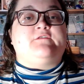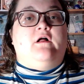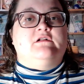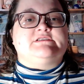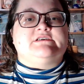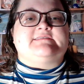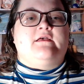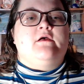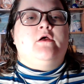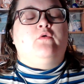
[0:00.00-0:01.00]
altars
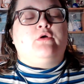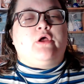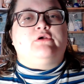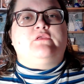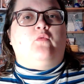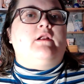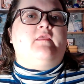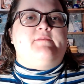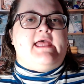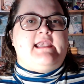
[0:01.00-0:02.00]
will go to one of the
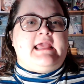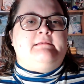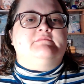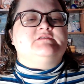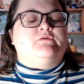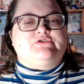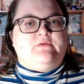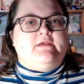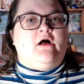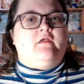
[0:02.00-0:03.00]
pen names, which
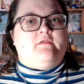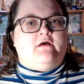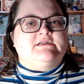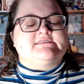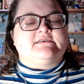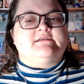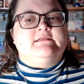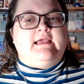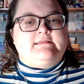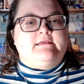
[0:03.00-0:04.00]
we call the altar,
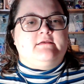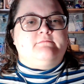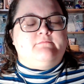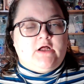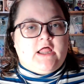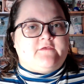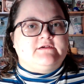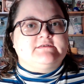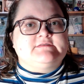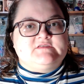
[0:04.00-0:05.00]
like, the
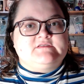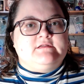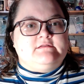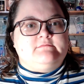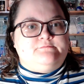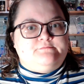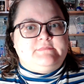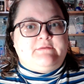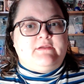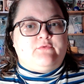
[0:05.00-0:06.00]
authors
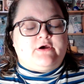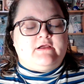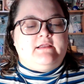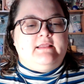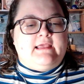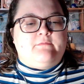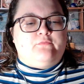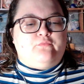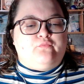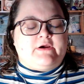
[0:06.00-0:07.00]
that we work
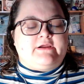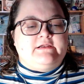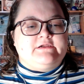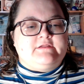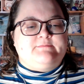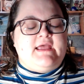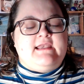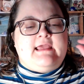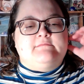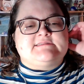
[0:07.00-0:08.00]
under the pen
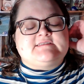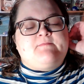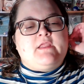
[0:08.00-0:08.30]
names.